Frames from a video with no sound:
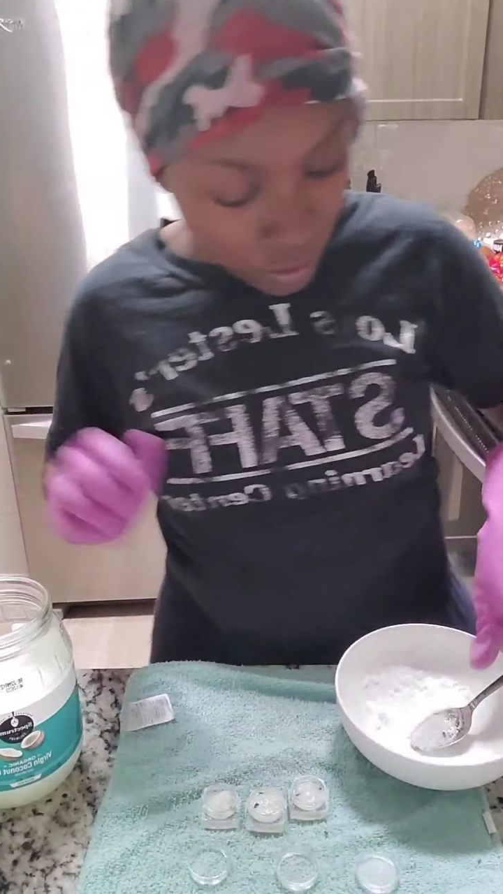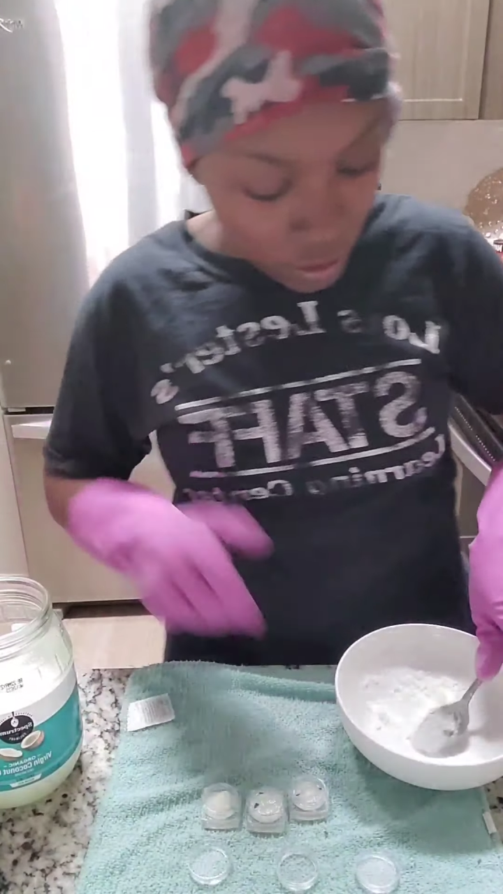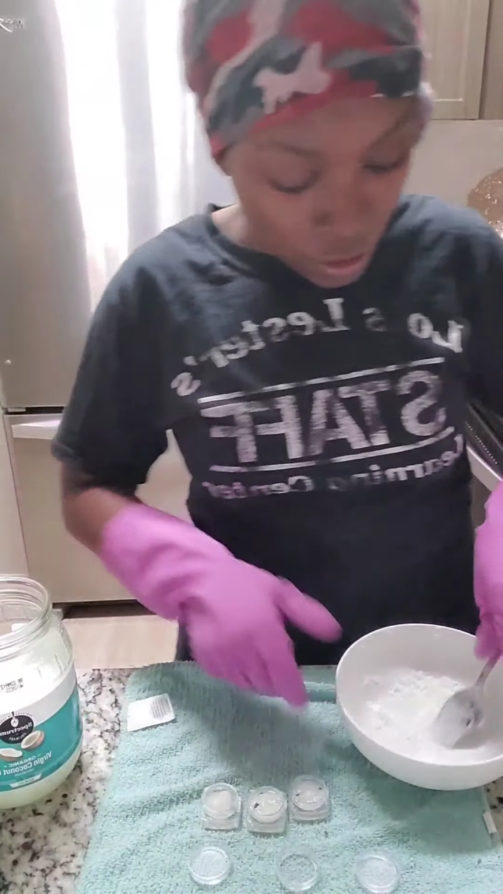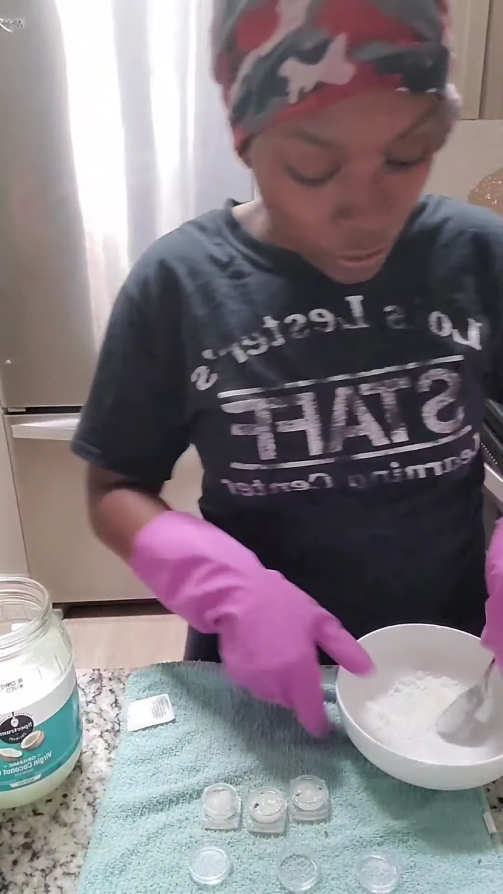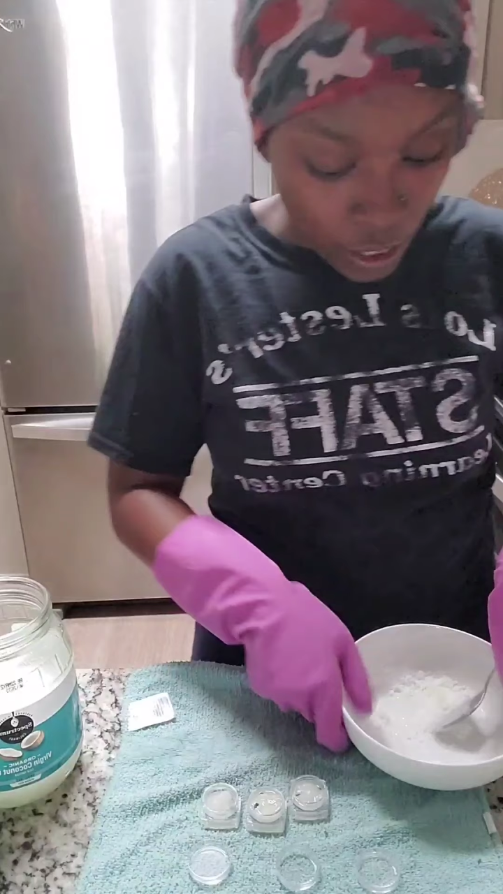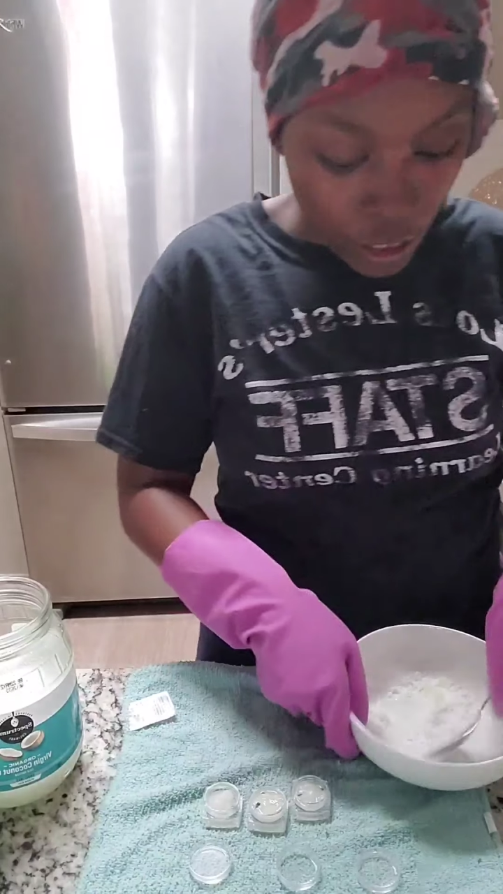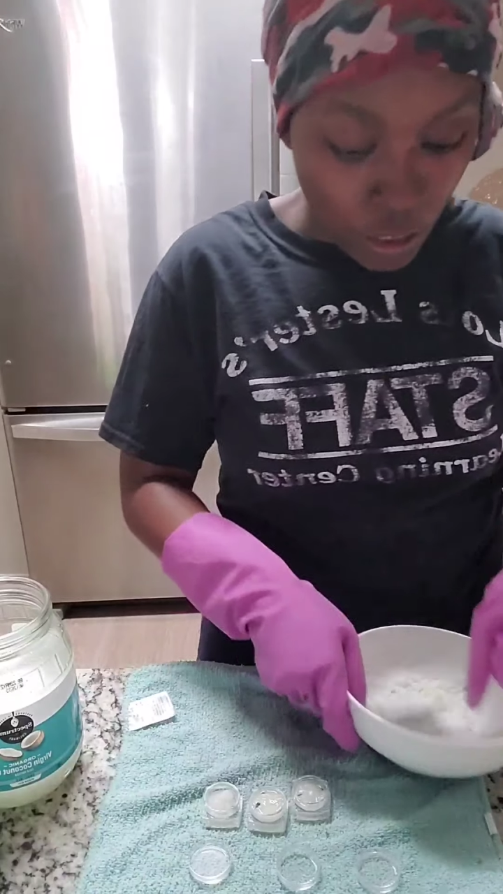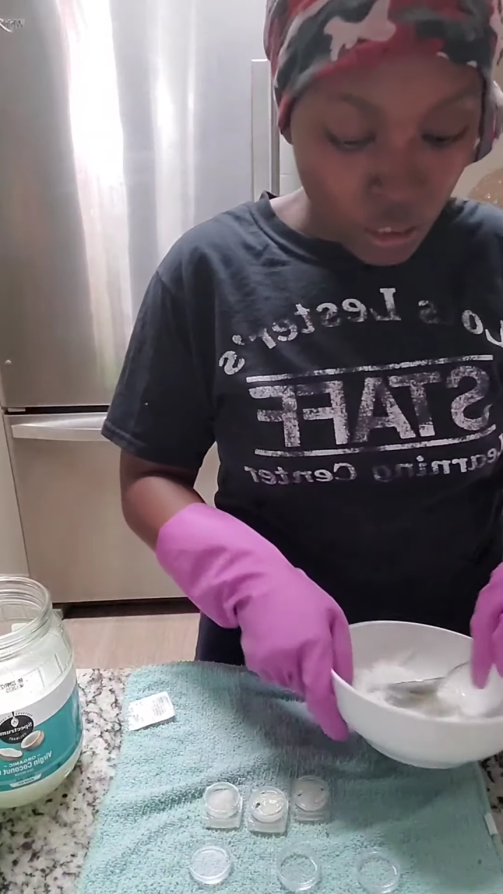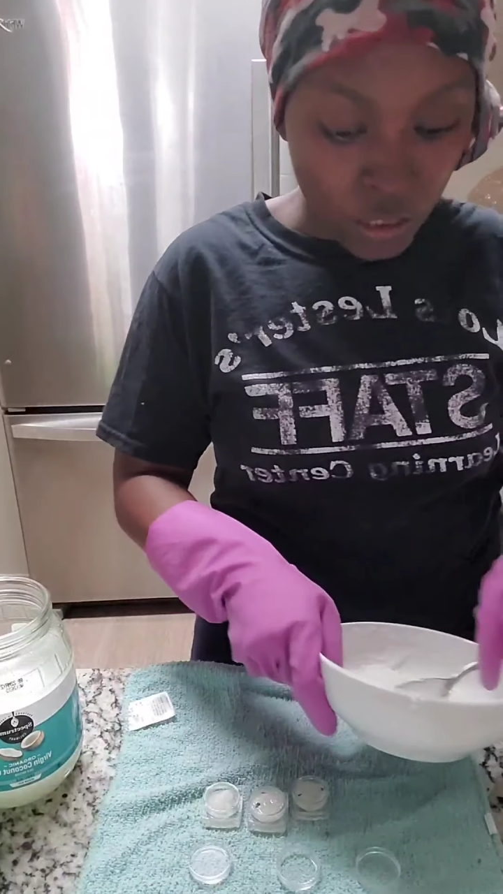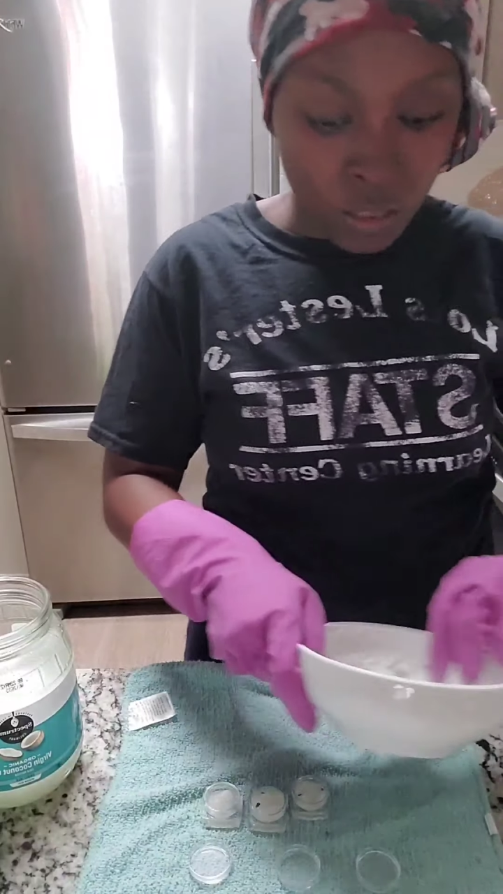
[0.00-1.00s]
So now you
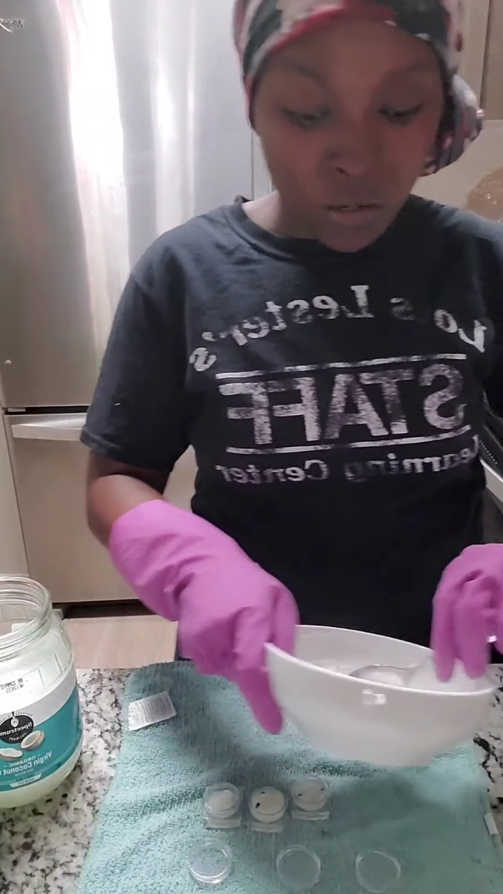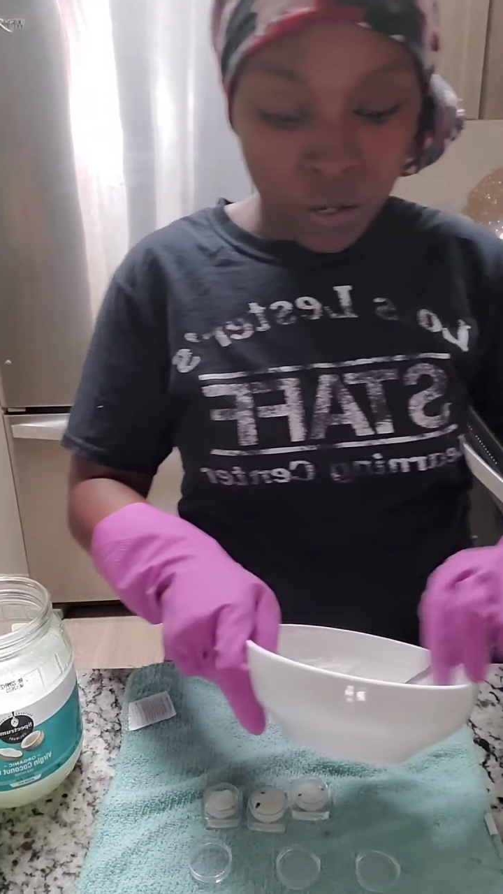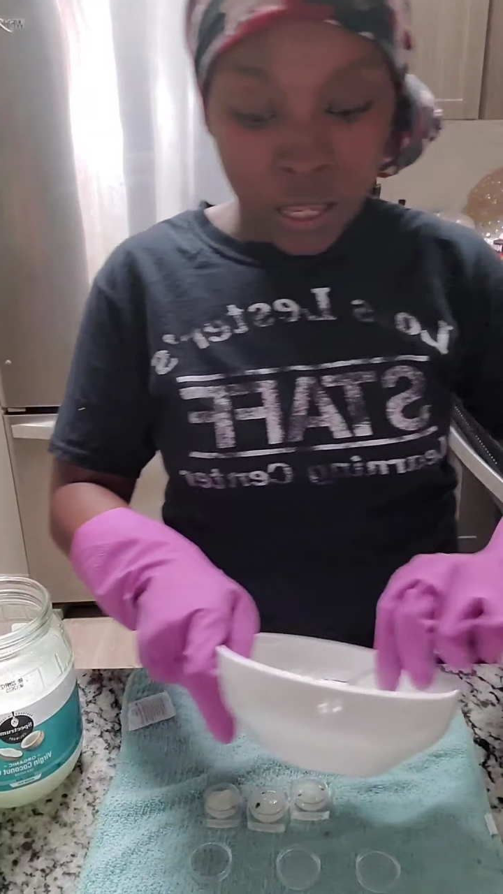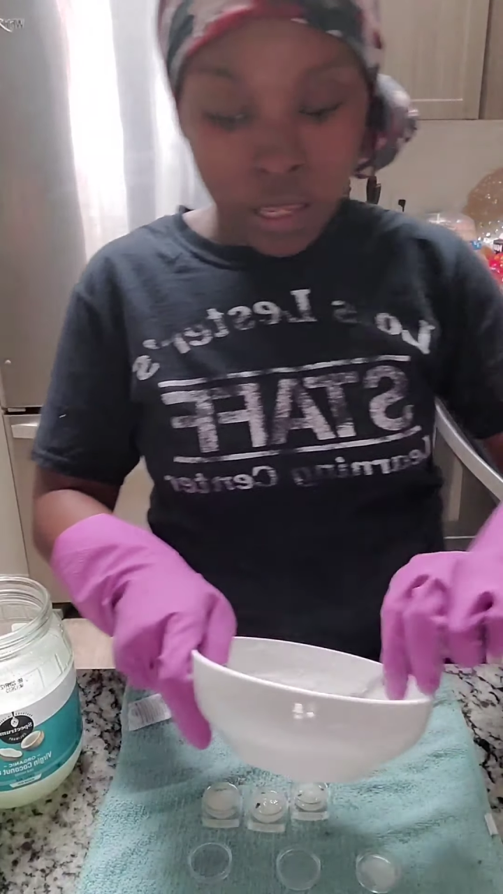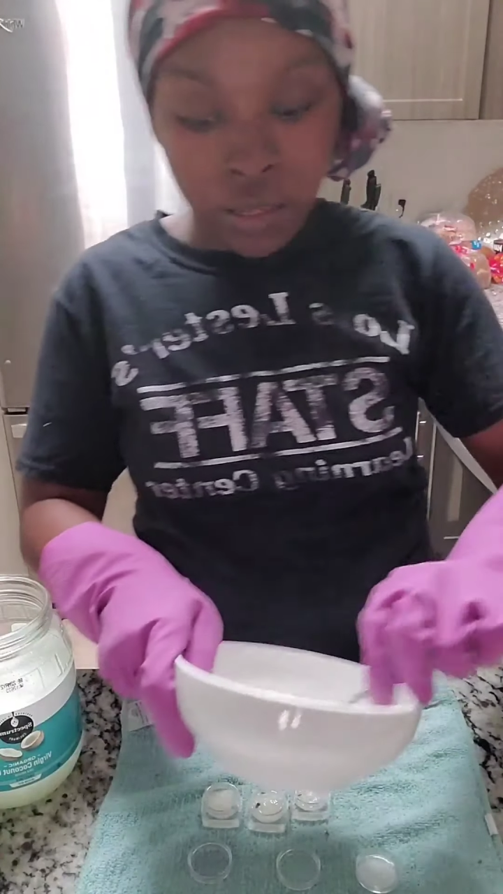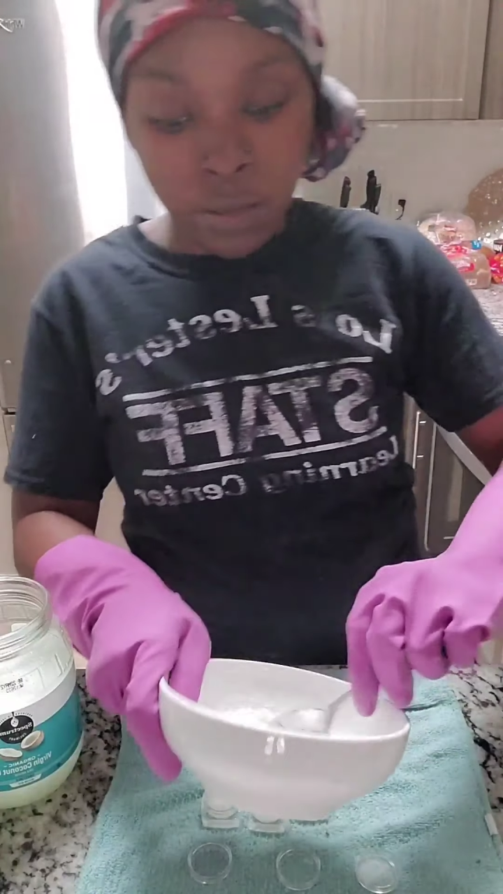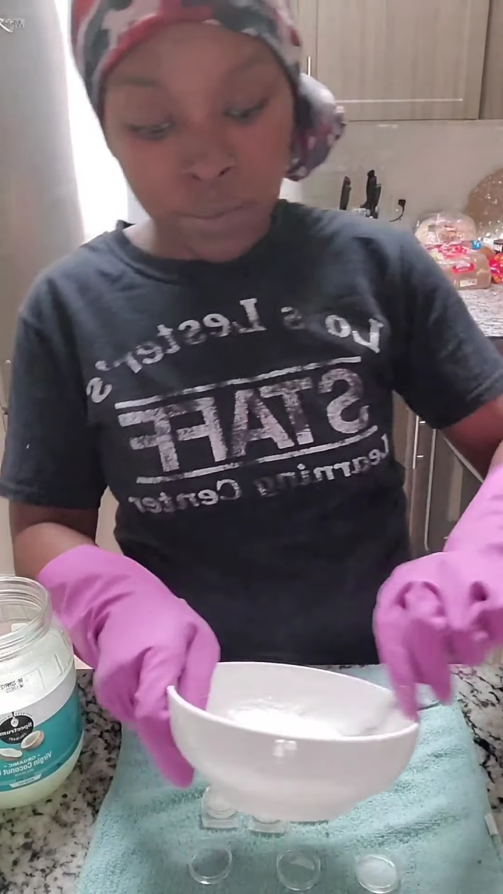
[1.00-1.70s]
just go ahead